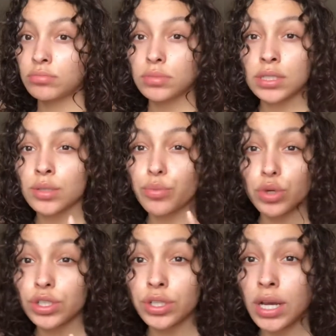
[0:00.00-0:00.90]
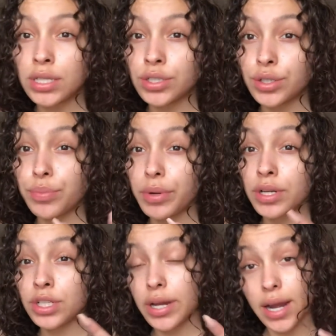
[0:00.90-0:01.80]
It's a moisturizer. You put
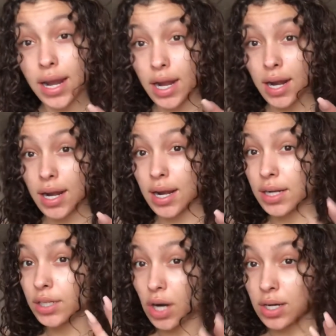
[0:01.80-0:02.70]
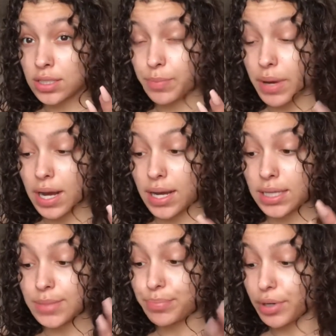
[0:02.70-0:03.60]
it in your hair, dark
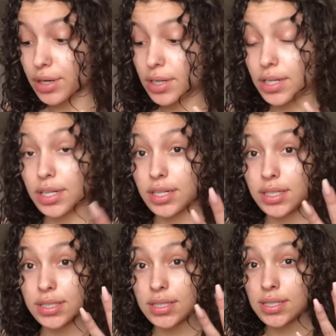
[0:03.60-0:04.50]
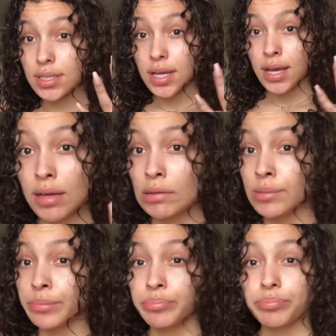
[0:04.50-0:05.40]
spots, burns.
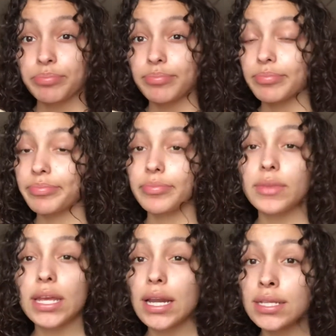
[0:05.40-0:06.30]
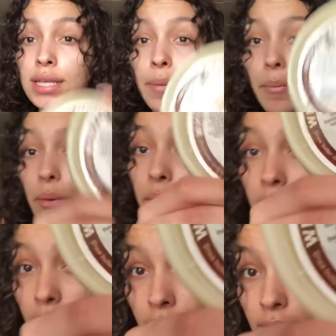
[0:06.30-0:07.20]
Need I say more?